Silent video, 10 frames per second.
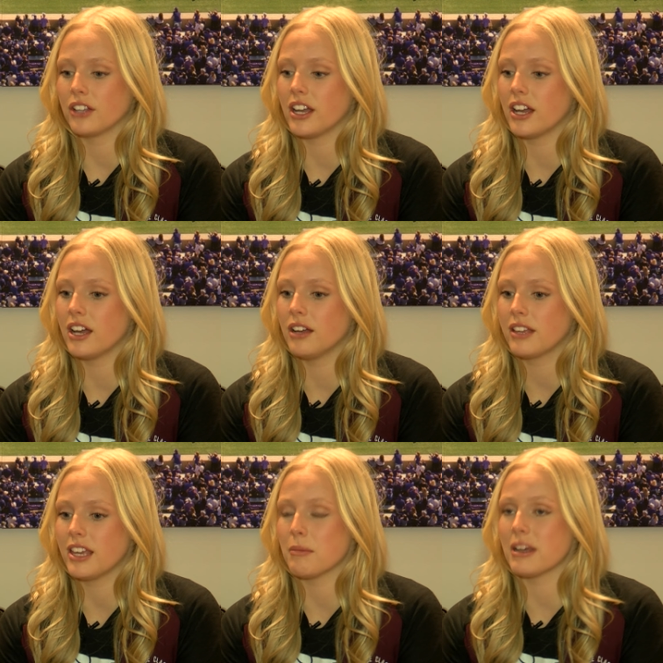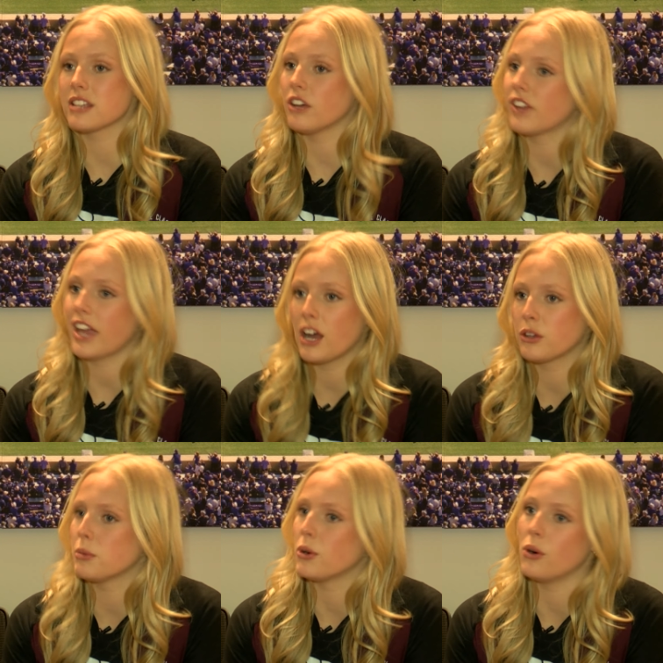to keep myself
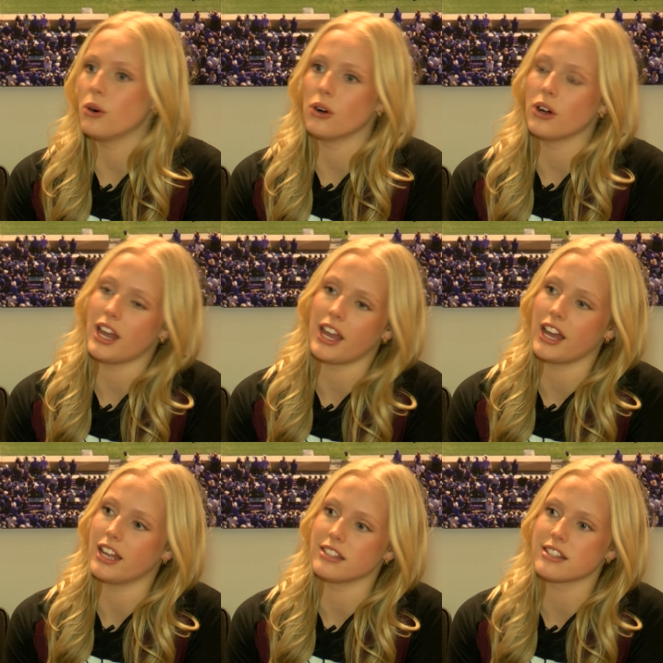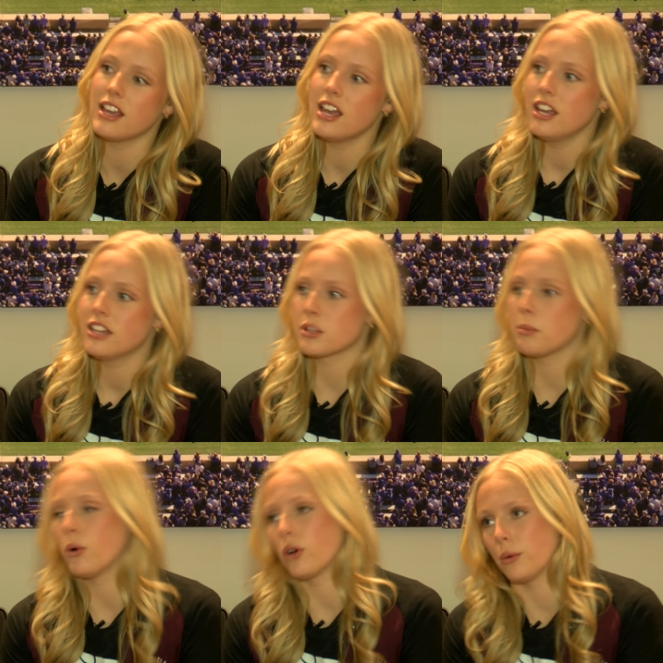accountable and
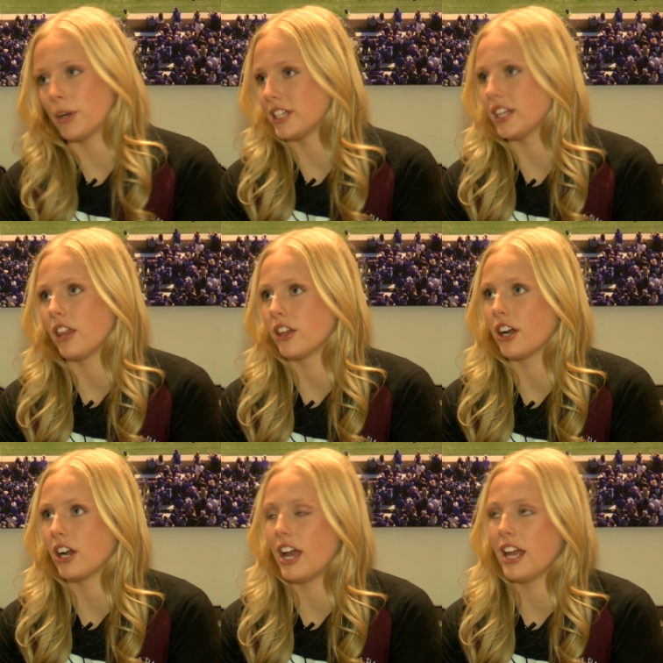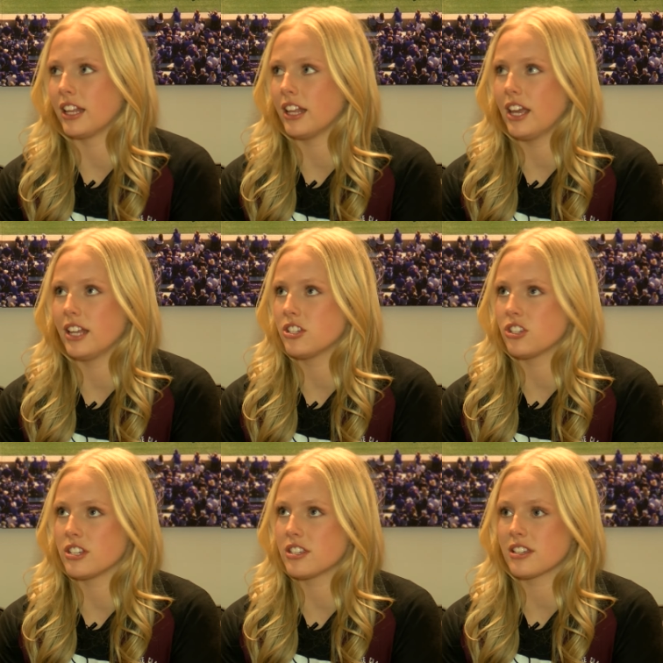support one another. And it's
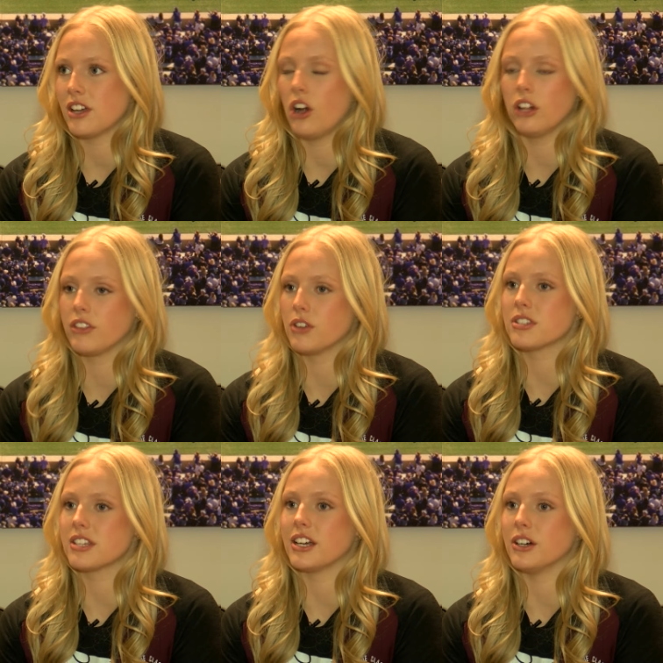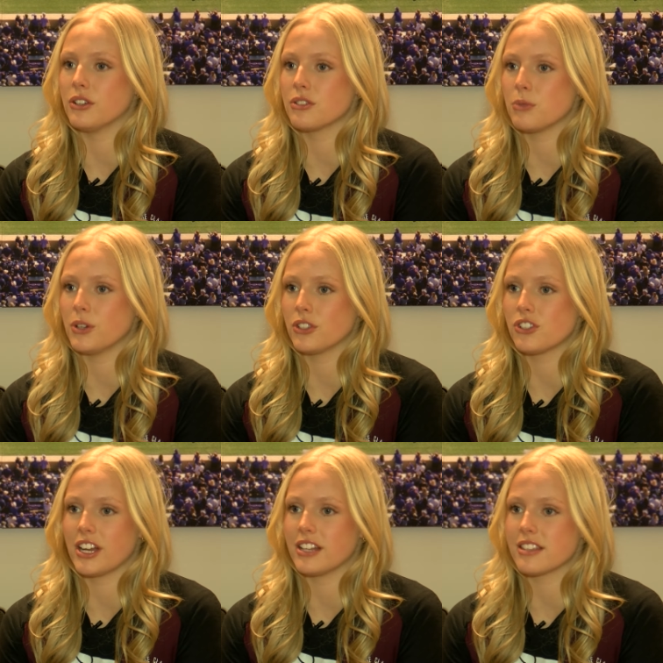just all of those skills will
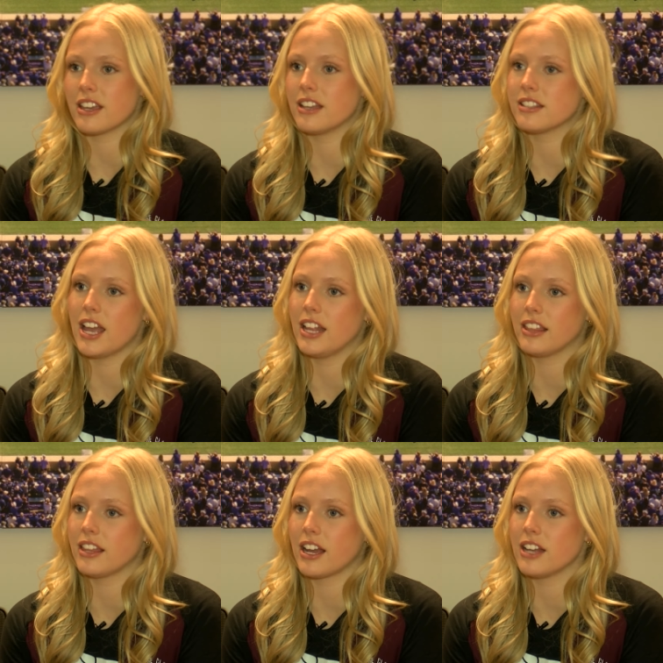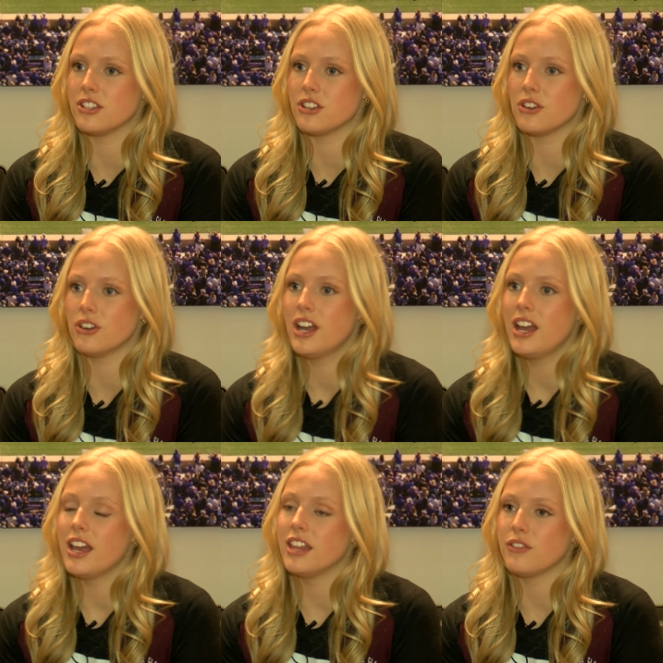translate into anything I do
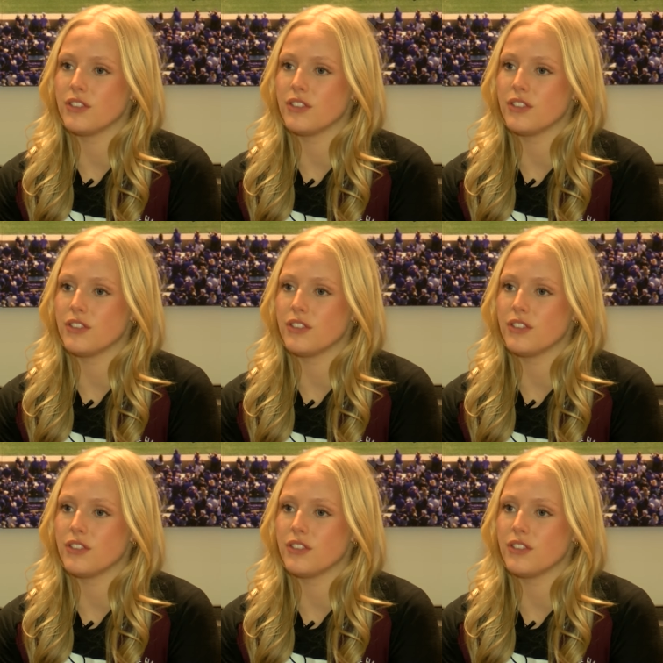in the